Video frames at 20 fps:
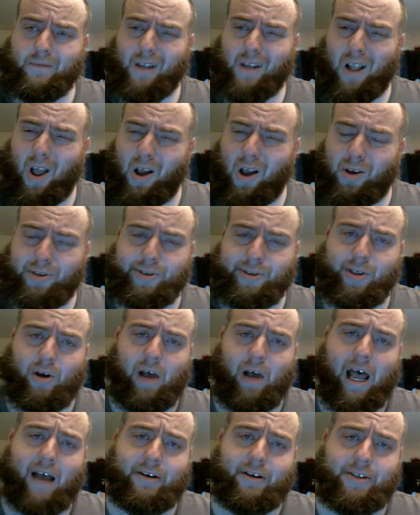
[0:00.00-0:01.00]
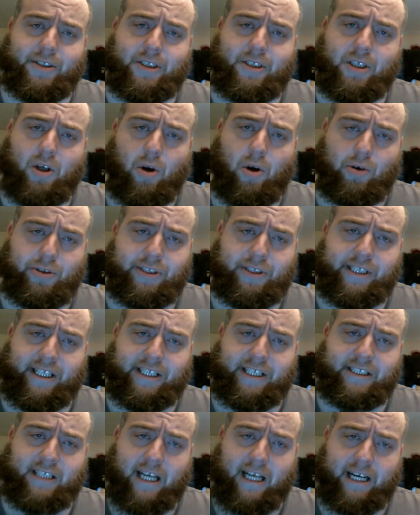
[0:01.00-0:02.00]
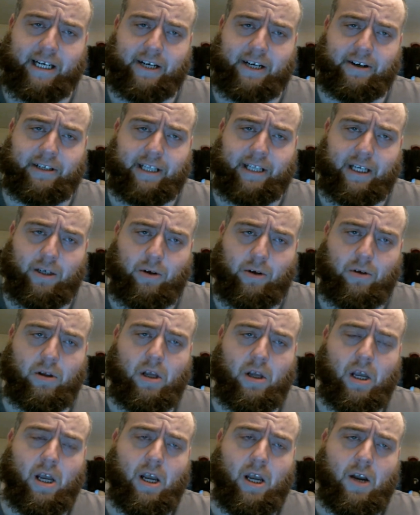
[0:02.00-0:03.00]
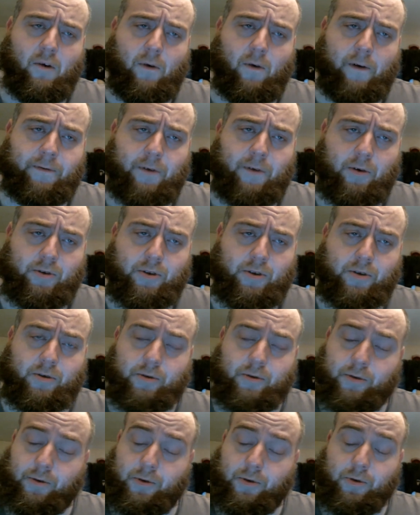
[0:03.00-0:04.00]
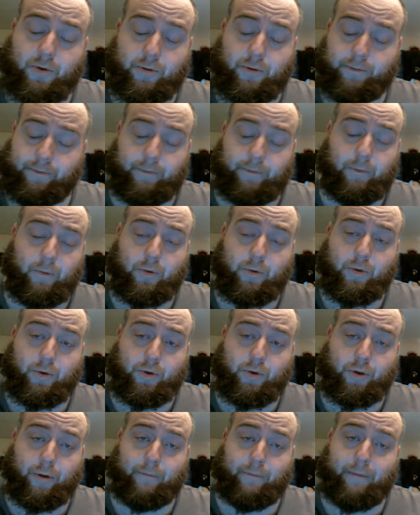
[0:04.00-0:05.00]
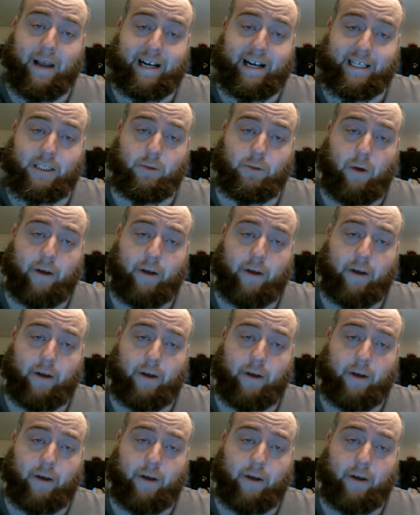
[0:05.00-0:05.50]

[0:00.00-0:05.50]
Also, how does Cole City's secondary deal with those tremendous wide